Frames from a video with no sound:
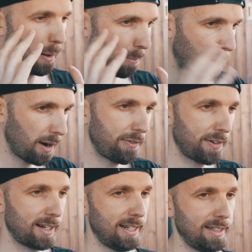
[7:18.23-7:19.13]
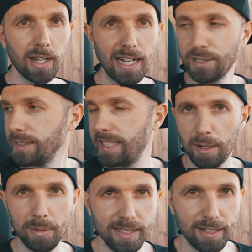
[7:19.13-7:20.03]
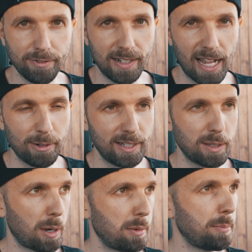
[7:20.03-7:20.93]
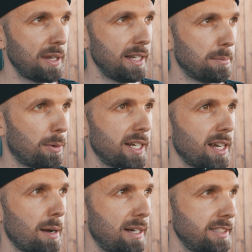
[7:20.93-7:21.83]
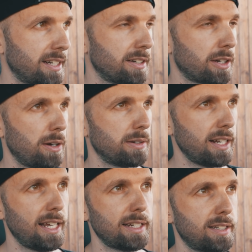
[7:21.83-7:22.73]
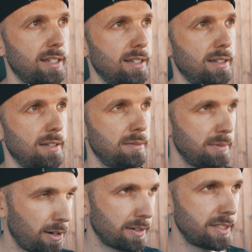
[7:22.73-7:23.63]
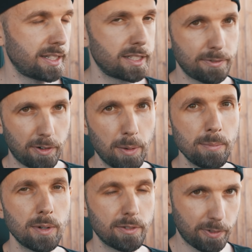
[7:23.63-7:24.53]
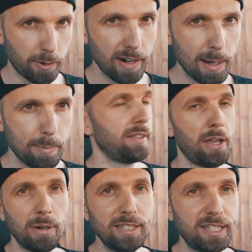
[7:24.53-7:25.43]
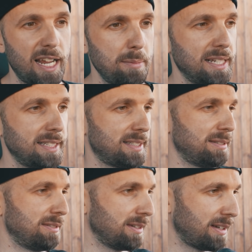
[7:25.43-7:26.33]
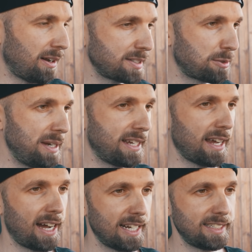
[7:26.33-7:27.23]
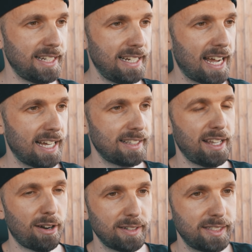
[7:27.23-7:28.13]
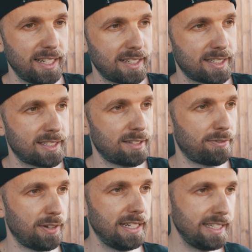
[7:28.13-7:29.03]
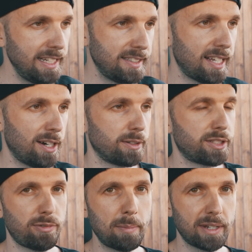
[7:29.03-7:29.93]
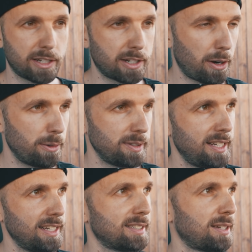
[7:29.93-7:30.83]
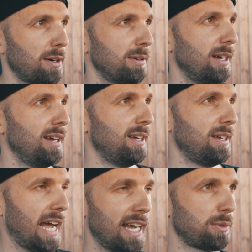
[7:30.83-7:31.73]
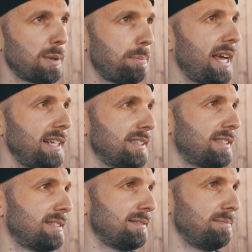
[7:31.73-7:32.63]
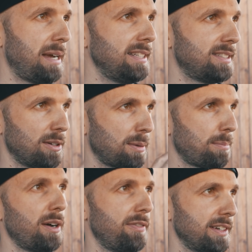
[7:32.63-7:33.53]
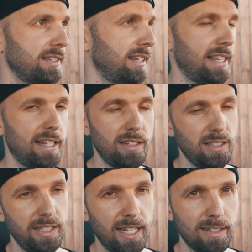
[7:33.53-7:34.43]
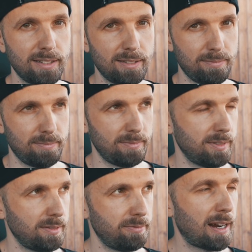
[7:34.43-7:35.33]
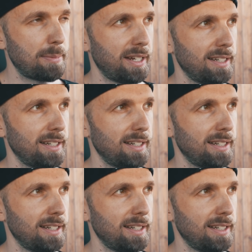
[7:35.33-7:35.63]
perfectly. As you can see, I'm in a different Audi at the moment, but in the morning I'm actually gonna go and collect the R6 from full wrap. The only shame is last week I actually had the R6 fully detailed, ceramic coating, so I had all the paint made to look perfect, and then in the end wrapping